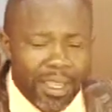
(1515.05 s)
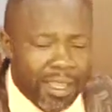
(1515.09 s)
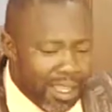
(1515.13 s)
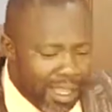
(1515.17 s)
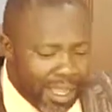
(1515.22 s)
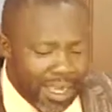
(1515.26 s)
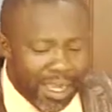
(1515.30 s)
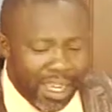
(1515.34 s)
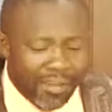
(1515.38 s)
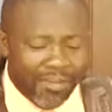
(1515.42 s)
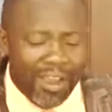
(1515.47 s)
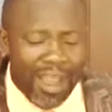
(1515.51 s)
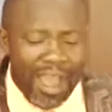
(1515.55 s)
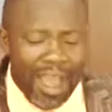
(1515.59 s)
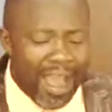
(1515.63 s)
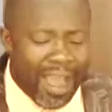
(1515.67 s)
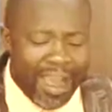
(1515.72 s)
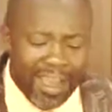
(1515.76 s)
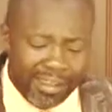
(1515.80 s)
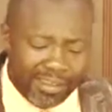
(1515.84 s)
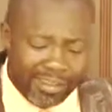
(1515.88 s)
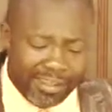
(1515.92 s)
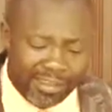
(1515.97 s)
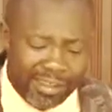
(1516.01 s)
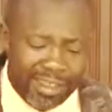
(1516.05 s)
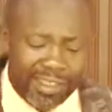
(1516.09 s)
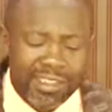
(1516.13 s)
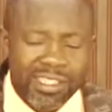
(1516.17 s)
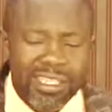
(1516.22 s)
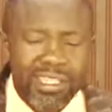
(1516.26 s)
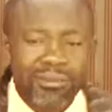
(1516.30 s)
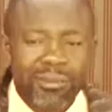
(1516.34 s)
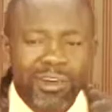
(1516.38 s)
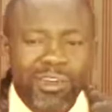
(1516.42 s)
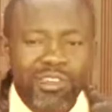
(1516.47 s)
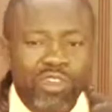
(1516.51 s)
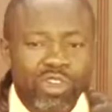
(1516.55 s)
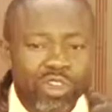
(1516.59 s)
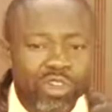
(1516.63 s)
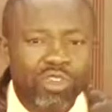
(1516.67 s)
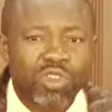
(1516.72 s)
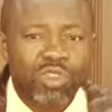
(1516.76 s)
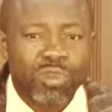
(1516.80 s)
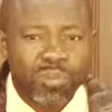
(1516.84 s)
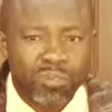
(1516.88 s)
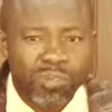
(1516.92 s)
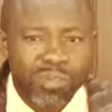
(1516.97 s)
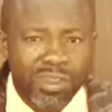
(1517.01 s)
He never asked a demon, could
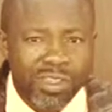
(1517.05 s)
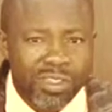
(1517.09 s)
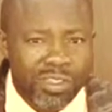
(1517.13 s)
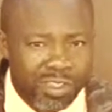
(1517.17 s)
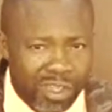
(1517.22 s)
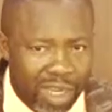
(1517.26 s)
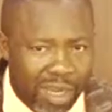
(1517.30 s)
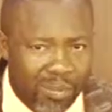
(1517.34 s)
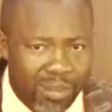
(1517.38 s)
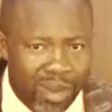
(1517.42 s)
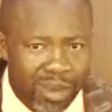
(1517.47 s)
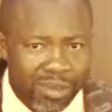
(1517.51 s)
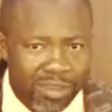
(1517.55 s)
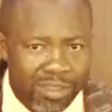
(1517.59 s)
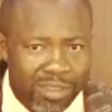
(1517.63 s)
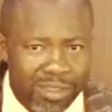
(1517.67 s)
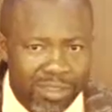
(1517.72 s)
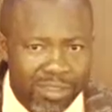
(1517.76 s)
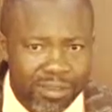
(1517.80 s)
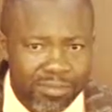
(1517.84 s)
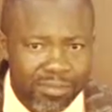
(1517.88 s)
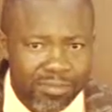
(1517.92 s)
you please come out?